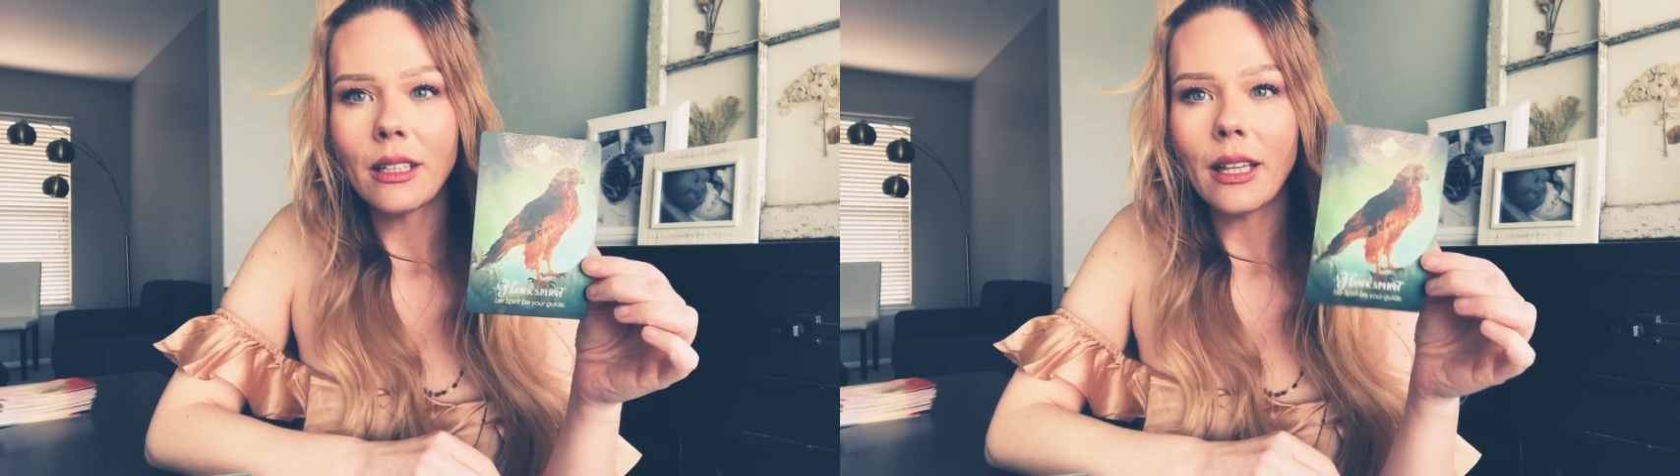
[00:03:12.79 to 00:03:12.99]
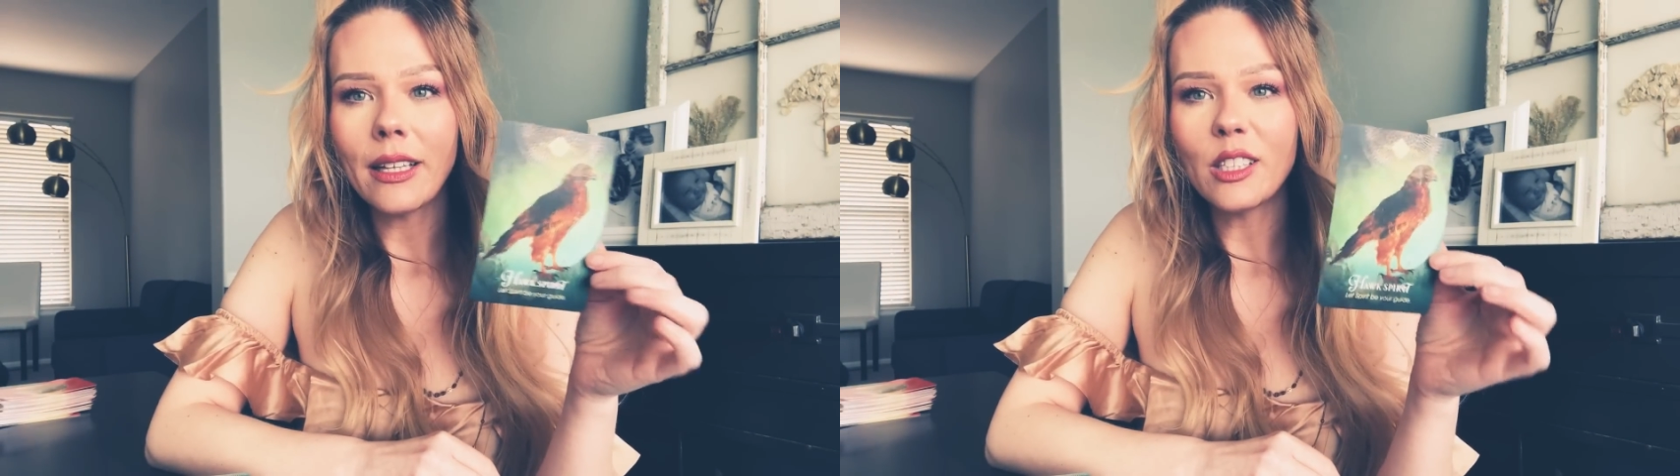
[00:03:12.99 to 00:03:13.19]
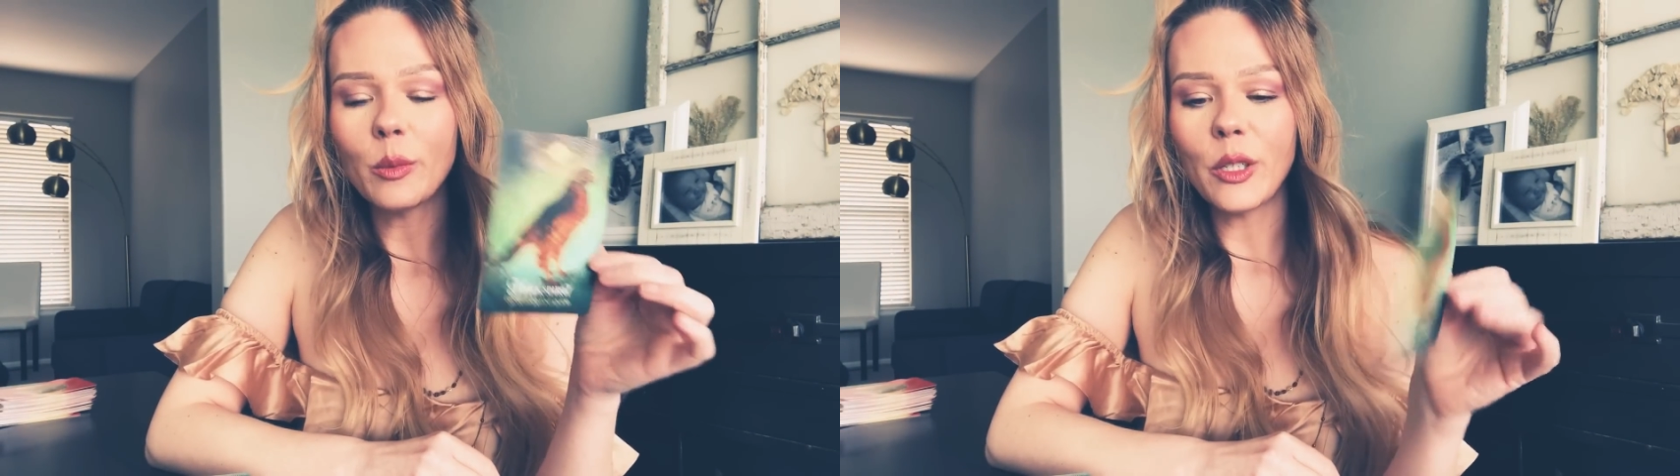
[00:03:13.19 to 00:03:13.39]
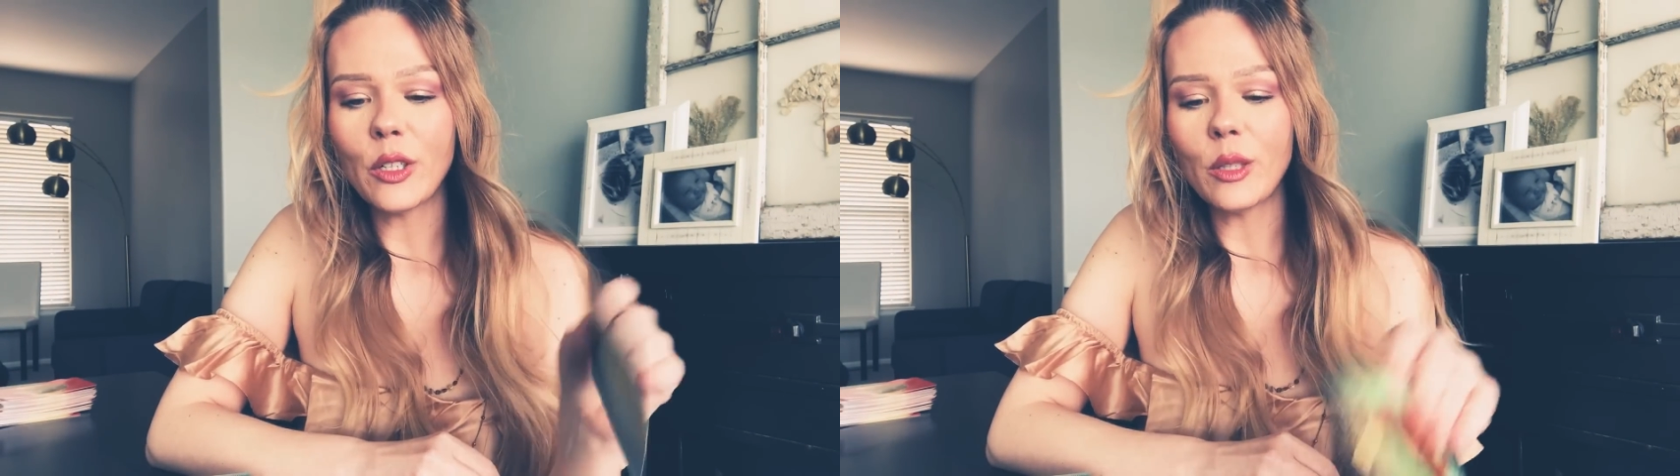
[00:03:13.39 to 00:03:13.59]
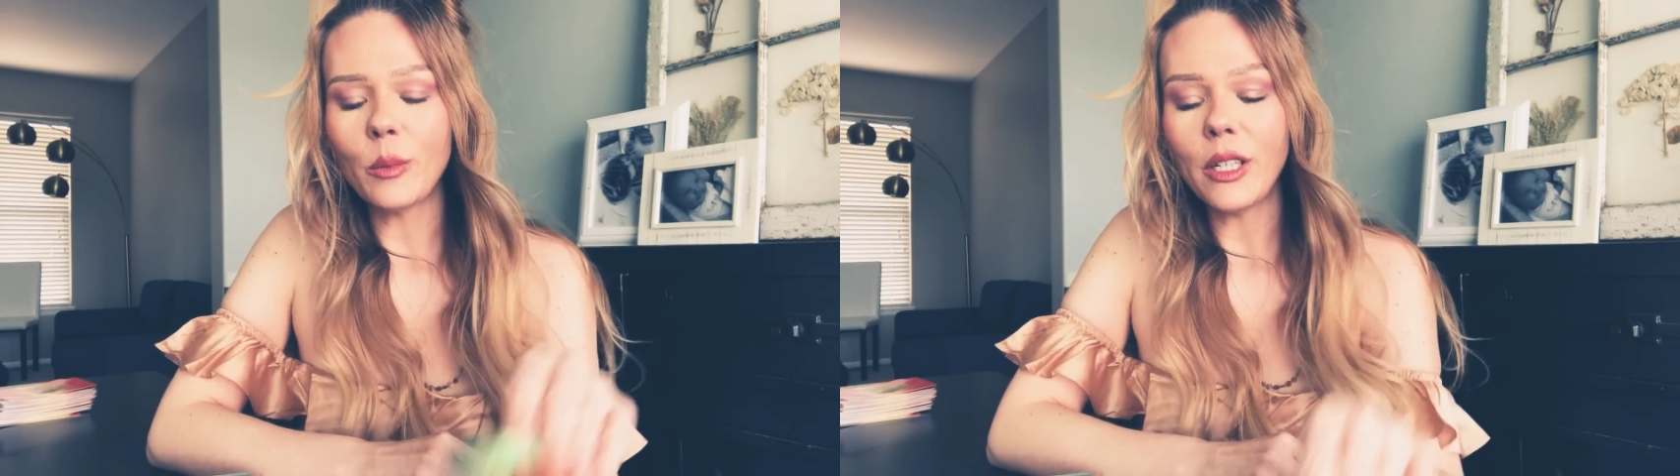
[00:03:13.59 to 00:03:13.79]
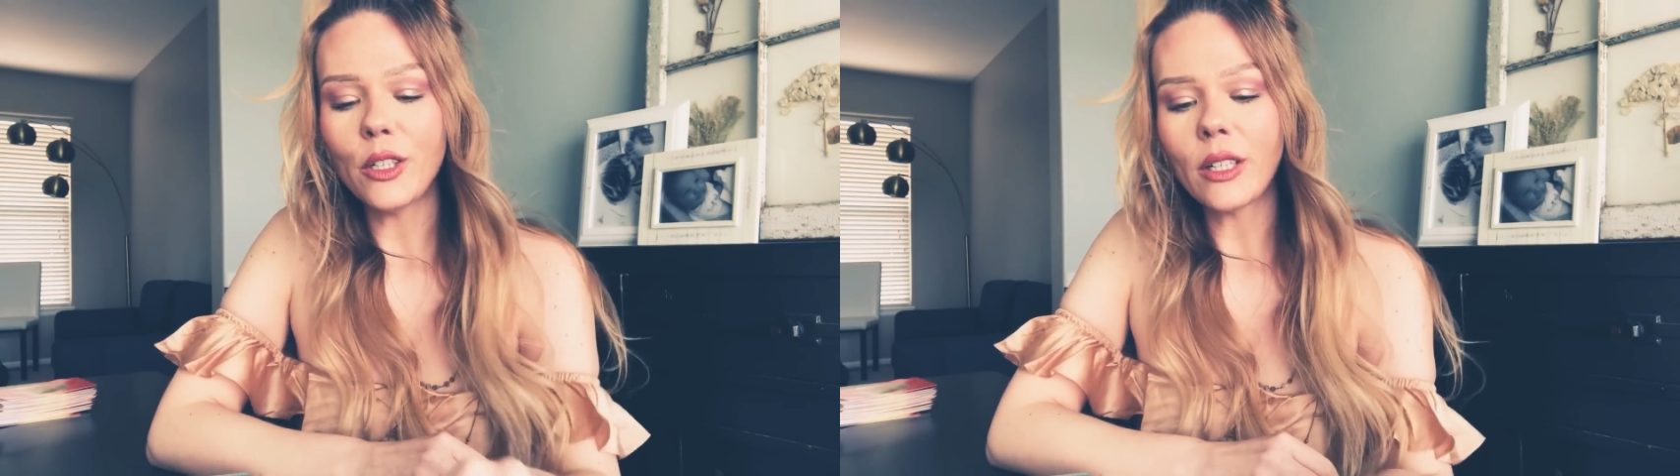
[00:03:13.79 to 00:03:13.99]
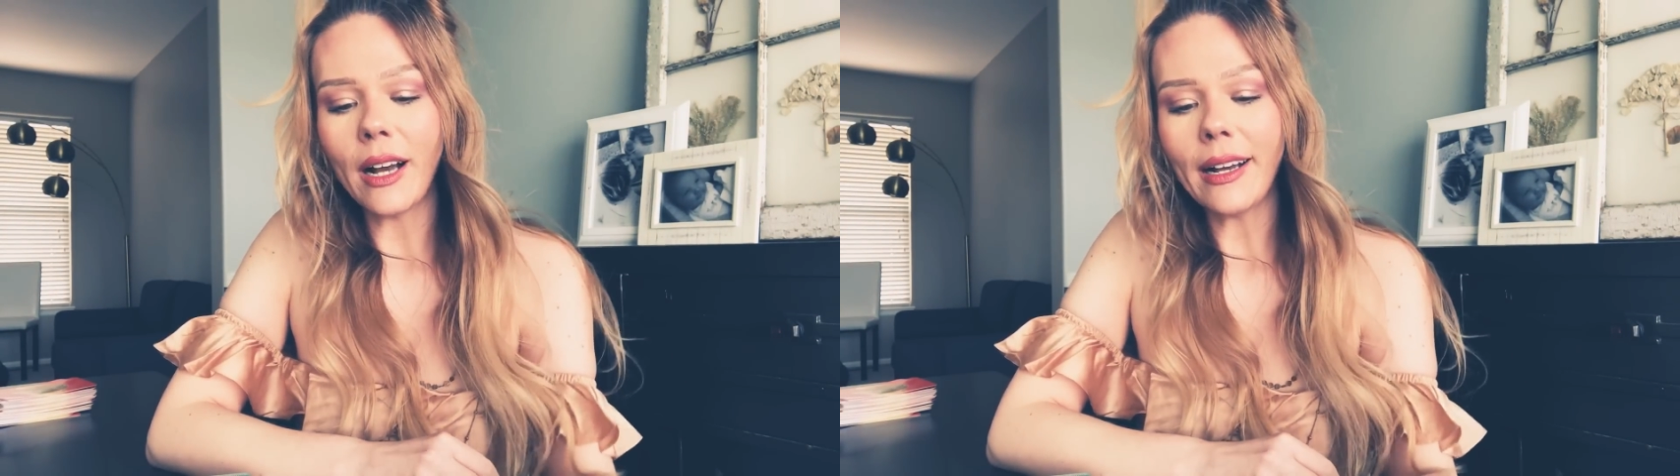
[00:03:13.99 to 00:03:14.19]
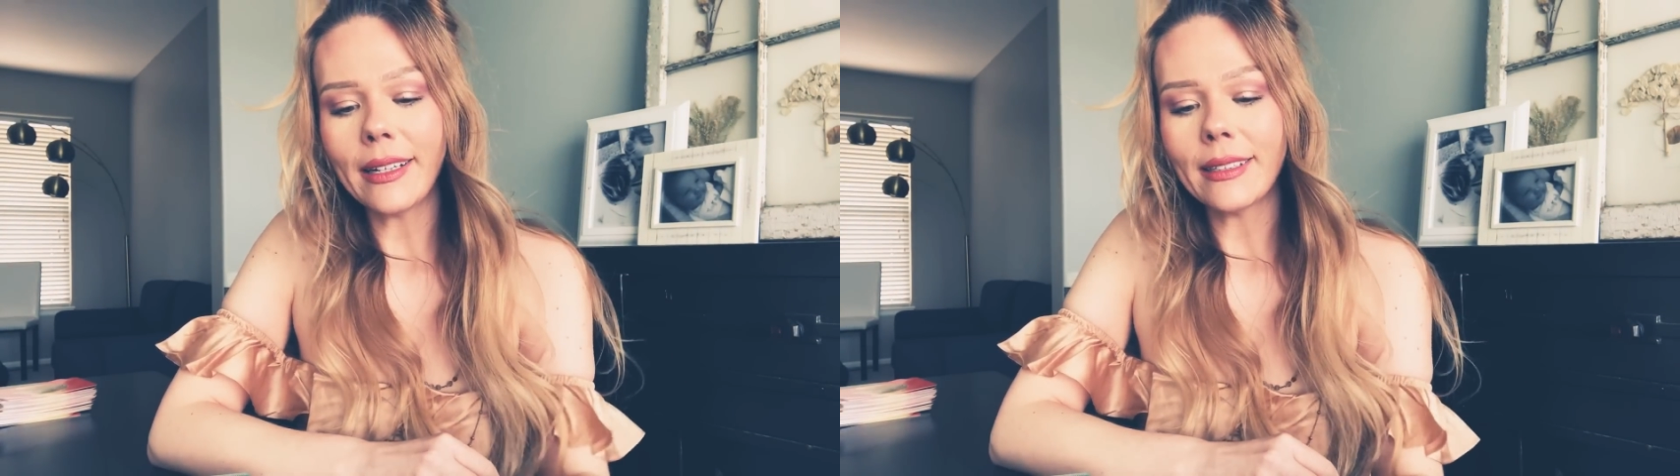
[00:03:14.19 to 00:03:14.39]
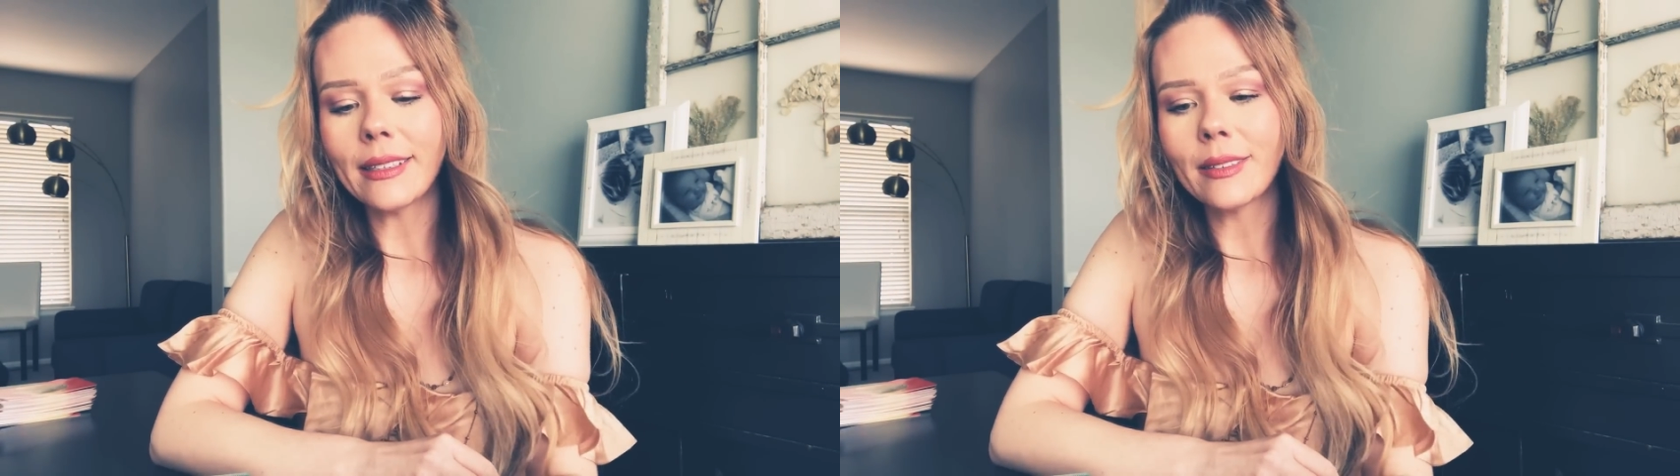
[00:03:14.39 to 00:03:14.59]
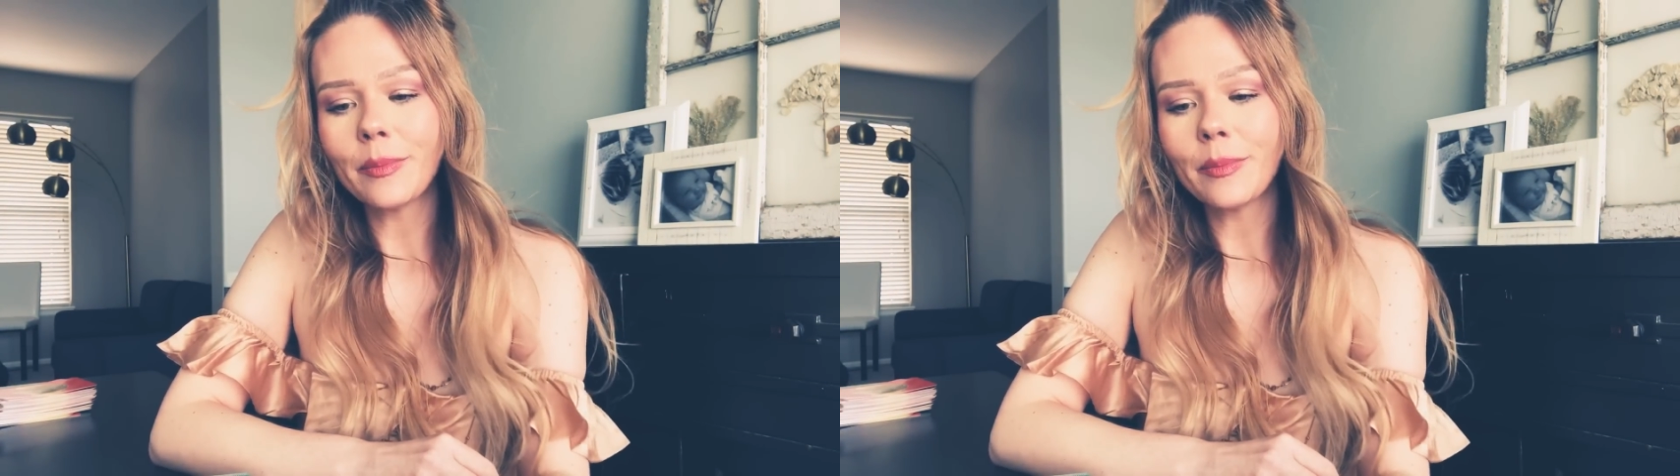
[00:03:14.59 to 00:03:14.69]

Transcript: Let Spirit be your guide.